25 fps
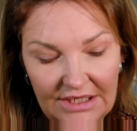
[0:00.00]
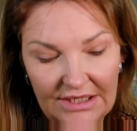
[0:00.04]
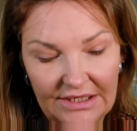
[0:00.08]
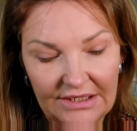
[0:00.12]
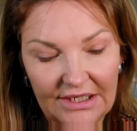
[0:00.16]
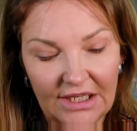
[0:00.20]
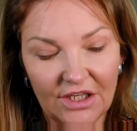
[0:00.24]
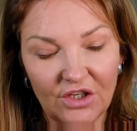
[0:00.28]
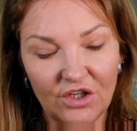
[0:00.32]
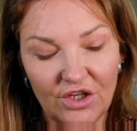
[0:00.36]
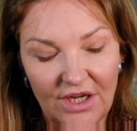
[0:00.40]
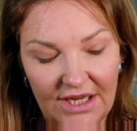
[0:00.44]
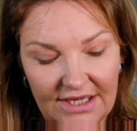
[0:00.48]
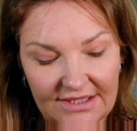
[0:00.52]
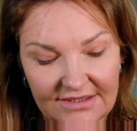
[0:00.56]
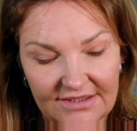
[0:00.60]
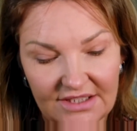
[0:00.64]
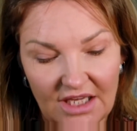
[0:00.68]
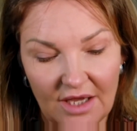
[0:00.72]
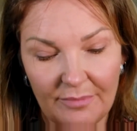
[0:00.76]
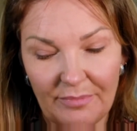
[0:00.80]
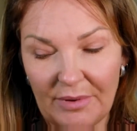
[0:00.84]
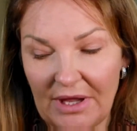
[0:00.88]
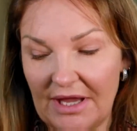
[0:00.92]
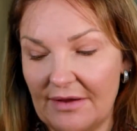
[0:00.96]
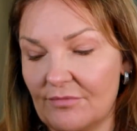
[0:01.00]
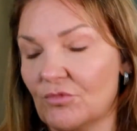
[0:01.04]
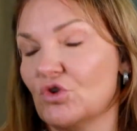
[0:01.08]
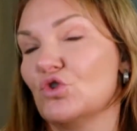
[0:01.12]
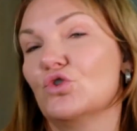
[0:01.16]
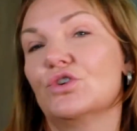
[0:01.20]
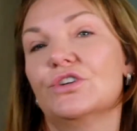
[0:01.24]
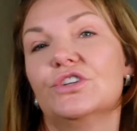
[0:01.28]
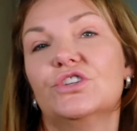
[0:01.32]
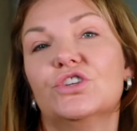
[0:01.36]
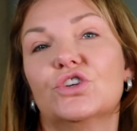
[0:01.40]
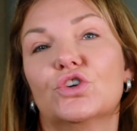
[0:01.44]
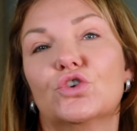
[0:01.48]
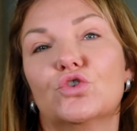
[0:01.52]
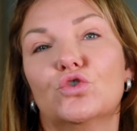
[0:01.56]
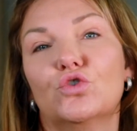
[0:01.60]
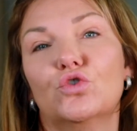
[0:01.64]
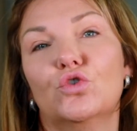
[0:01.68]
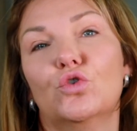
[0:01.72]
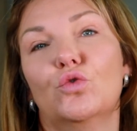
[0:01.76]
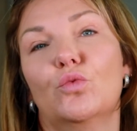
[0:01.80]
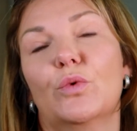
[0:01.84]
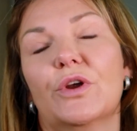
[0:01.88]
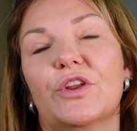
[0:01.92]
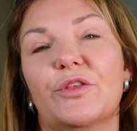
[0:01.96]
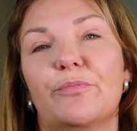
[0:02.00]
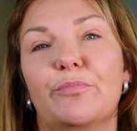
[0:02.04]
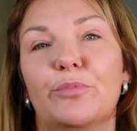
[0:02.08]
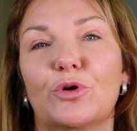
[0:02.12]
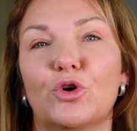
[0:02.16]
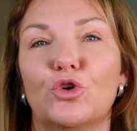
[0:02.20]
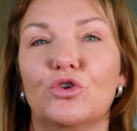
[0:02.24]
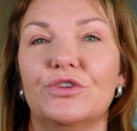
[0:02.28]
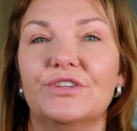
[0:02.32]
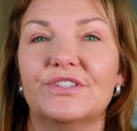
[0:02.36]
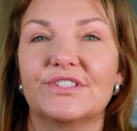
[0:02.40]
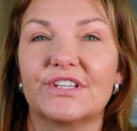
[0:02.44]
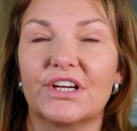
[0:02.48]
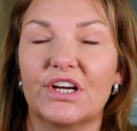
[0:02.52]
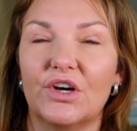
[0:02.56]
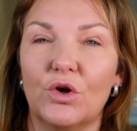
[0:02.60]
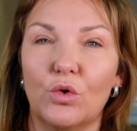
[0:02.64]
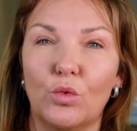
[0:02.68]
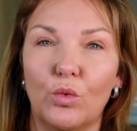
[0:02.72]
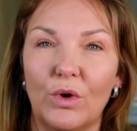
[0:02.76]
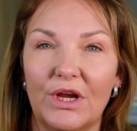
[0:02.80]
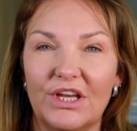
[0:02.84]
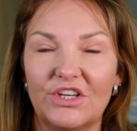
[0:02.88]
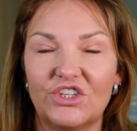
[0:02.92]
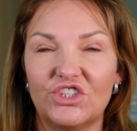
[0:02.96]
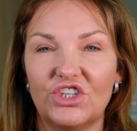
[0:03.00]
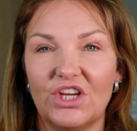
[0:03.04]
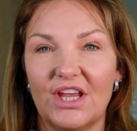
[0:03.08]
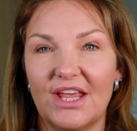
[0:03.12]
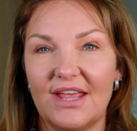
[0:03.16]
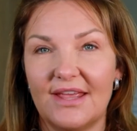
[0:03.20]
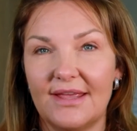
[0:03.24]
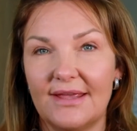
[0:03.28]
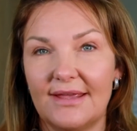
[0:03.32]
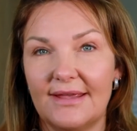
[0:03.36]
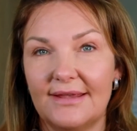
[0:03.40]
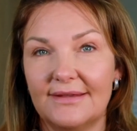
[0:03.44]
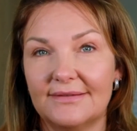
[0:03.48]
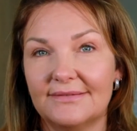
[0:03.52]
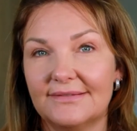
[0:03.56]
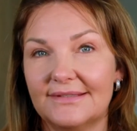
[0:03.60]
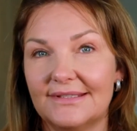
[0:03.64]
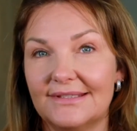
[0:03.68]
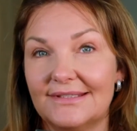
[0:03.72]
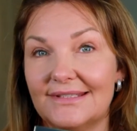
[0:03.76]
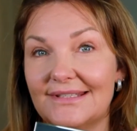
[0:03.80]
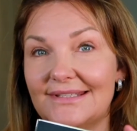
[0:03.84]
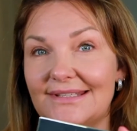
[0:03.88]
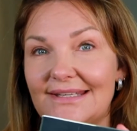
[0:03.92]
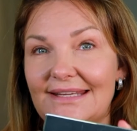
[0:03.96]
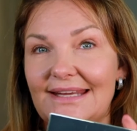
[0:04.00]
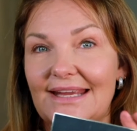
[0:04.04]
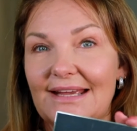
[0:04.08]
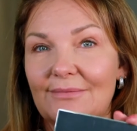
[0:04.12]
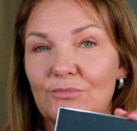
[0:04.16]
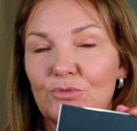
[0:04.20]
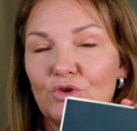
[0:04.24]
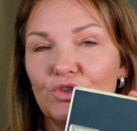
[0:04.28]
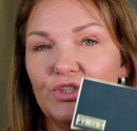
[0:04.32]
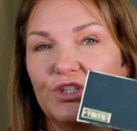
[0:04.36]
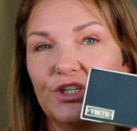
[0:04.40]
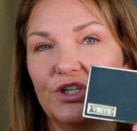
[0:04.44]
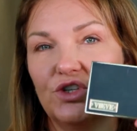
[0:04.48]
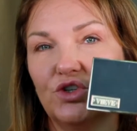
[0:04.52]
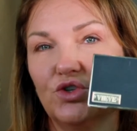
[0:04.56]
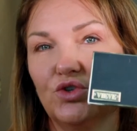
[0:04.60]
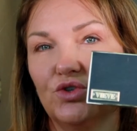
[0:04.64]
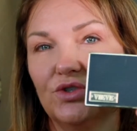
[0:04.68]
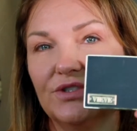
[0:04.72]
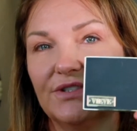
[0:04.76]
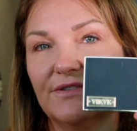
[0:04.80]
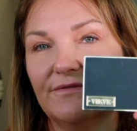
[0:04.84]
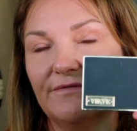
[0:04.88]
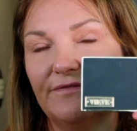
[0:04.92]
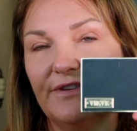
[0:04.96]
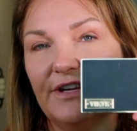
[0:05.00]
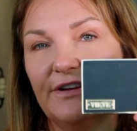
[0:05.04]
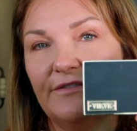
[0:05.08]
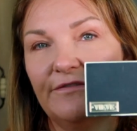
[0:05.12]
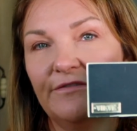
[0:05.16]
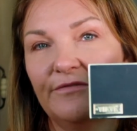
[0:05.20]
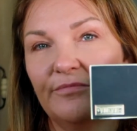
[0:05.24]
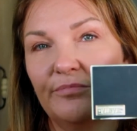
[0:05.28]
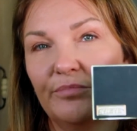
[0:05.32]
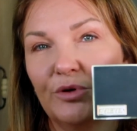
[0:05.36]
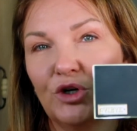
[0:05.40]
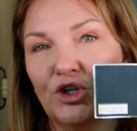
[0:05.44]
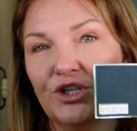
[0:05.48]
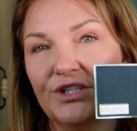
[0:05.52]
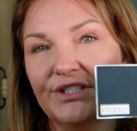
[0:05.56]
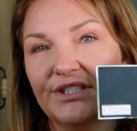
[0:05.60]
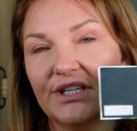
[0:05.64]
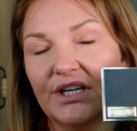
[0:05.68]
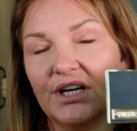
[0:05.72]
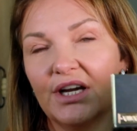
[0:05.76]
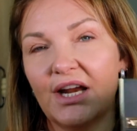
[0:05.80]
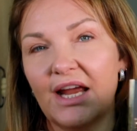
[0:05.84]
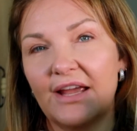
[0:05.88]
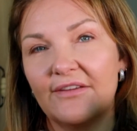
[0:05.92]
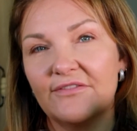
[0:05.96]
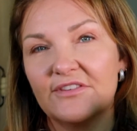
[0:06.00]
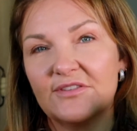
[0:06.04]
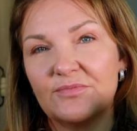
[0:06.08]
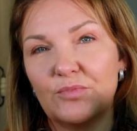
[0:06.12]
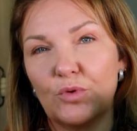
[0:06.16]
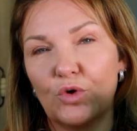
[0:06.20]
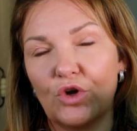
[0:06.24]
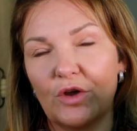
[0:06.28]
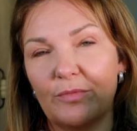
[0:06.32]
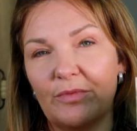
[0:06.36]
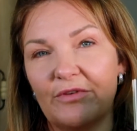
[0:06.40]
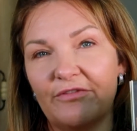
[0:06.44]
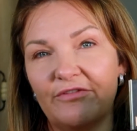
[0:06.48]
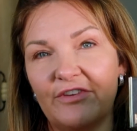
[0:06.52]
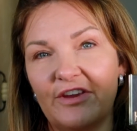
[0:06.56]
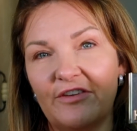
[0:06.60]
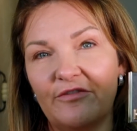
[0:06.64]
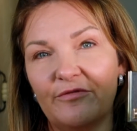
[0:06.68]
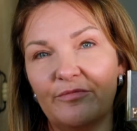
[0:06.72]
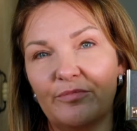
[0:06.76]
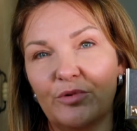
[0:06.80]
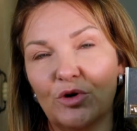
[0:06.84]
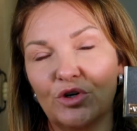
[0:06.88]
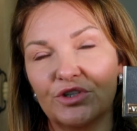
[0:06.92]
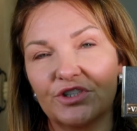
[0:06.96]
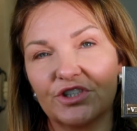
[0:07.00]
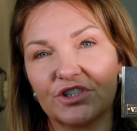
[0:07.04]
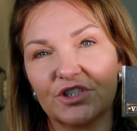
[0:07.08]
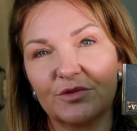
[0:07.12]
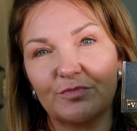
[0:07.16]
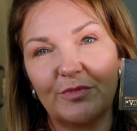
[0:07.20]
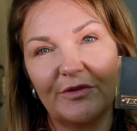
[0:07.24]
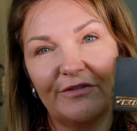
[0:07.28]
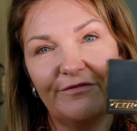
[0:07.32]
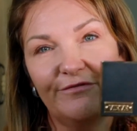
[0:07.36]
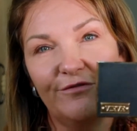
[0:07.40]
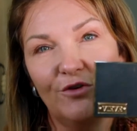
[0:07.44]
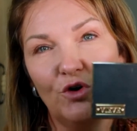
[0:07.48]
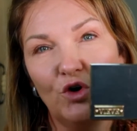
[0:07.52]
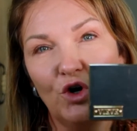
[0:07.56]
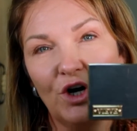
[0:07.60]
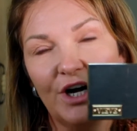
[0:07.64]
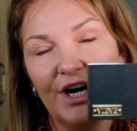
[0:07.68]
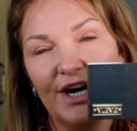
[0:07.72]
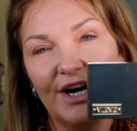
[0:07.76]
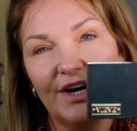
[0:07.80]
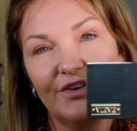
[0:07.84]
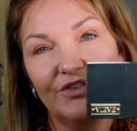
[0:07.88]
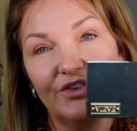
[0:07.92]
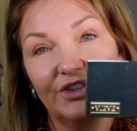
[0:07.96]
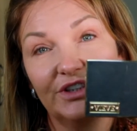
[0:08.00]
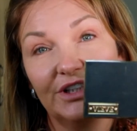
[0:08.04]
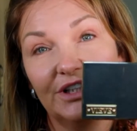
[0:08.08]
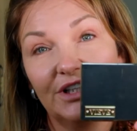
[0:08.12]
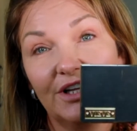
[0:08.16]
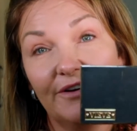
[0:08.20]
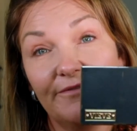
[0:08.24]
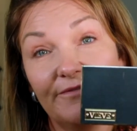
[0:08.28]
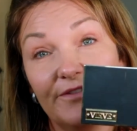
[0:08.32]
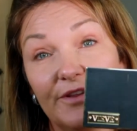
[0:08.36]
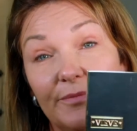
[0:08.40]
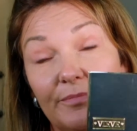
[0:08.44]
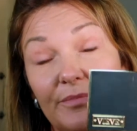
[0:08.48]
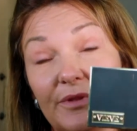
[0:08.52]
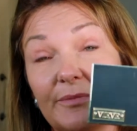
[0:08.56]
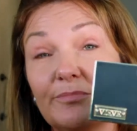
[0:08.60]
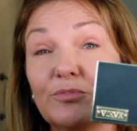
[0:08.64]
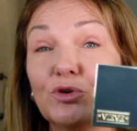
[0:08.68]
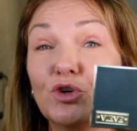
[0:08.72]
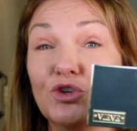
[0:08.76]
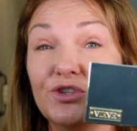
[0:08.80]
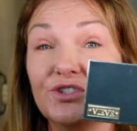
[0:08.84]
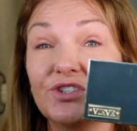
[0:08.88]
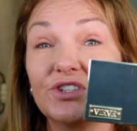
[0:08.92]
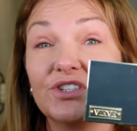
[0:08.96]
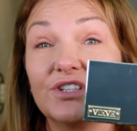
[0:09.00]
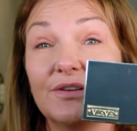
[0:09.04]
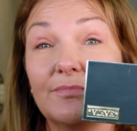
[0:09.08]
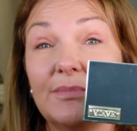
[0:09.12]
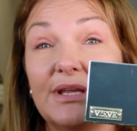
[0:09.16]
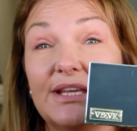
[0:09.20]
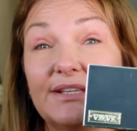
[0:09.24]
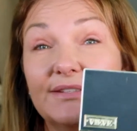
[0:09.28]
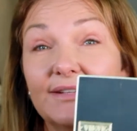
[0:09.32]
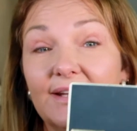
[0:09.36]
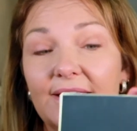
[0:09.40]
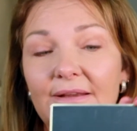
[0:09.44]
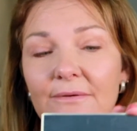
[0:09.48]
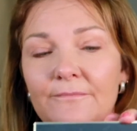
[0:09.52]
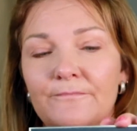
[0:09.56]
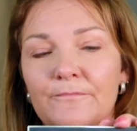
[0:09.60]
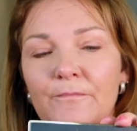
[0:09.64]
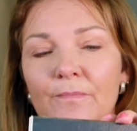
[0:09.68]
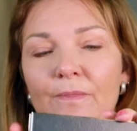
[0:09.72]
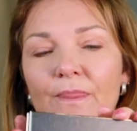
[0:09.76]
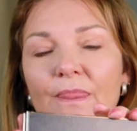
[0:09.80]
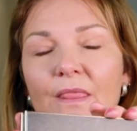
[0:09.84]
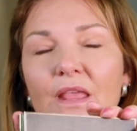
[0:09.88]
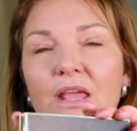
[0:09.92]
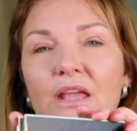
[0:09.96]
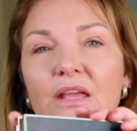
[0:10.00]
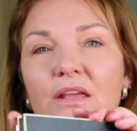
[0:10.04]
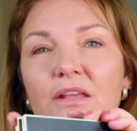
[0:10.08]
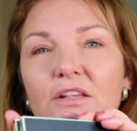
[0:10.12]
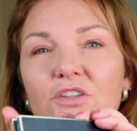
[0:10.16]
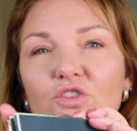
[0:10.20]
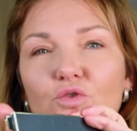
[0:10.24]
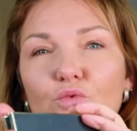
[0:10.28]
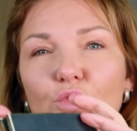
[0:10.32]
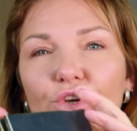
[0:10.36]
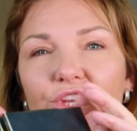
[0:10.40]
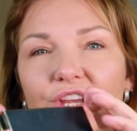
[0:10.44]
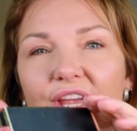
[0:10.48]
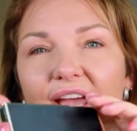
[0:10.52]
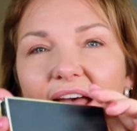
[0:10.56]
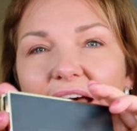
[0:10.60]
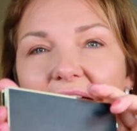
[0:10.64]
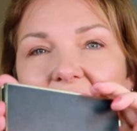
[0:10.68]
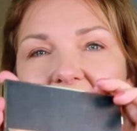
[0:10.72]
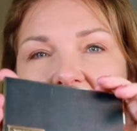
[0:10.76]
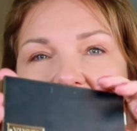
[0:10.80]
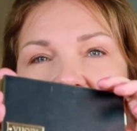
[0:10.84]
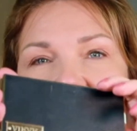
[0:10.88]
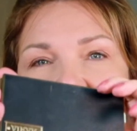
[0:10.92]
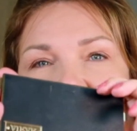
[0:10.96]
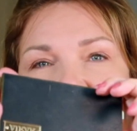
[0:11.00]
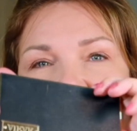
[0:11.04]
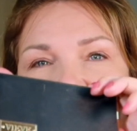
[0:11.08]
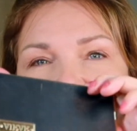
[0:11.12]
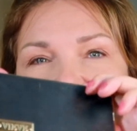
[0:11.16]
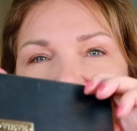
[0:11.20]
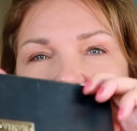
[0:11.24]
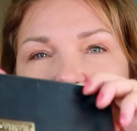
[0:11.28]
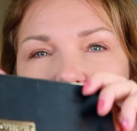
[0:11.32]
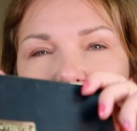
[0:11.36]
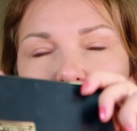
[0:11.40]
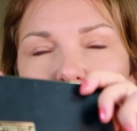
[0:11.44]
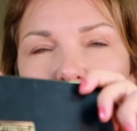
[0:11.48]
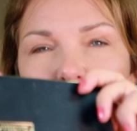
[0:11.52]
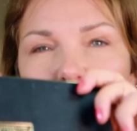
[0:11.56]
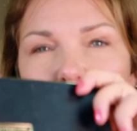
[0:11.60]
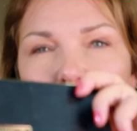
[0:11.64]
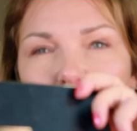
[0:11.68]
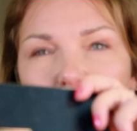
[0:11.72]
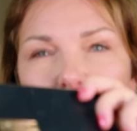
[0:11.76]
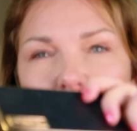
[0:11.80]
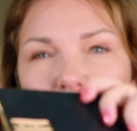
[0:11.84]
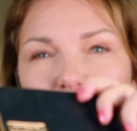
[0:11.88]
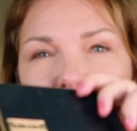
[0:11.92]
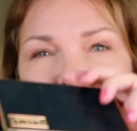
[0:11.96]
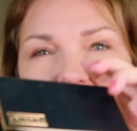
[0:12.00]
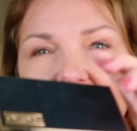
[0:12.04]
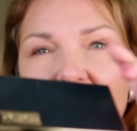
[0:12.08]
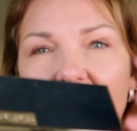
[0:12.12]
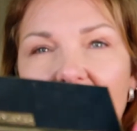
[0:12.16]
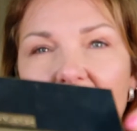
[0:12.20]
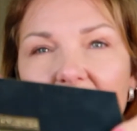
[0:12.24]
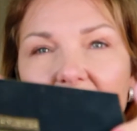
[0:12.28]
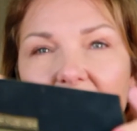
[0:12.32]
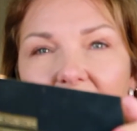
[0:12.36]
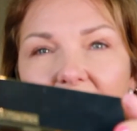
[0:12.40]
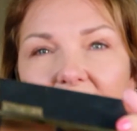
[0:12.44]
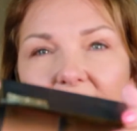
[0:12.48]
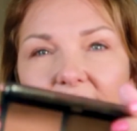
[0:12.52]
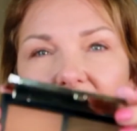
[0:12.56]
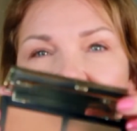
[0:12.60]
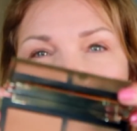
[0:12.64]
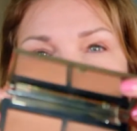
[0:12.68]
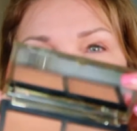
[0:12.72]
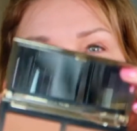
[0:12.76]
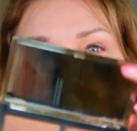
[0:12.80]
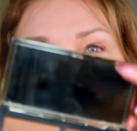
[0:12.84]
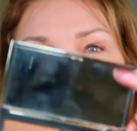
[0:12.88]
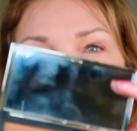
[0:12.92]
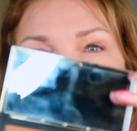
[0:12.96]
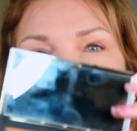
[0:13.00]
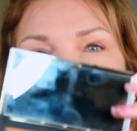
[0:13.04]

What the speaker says: Now, next up, I'm going to go with bronzer, which is, today I'm going to use Vieve bronzer. I've spoke about Vieve products before. I really love them. The bronzer's amazing. So what you have is